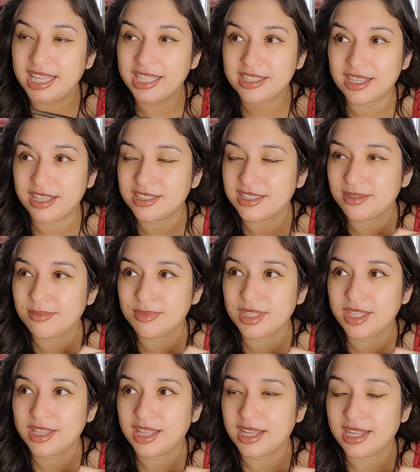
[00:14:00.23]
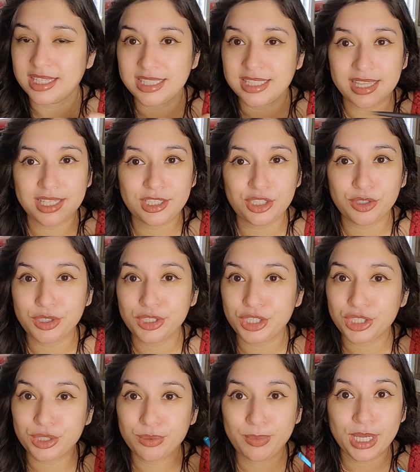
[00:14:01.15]
It's not something, like I said, that you can
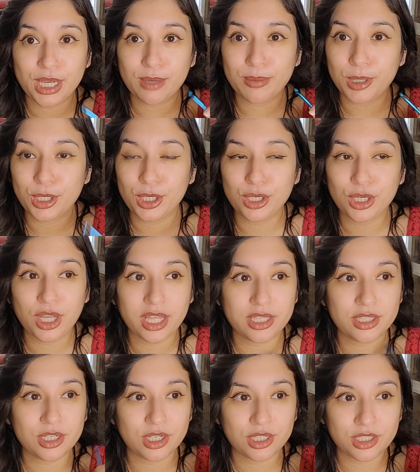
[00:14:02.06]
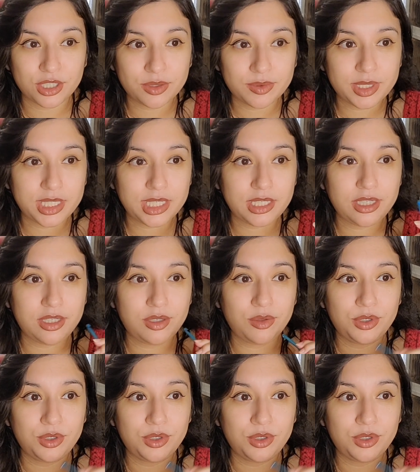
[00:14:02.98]
just pick up a hook and start doing.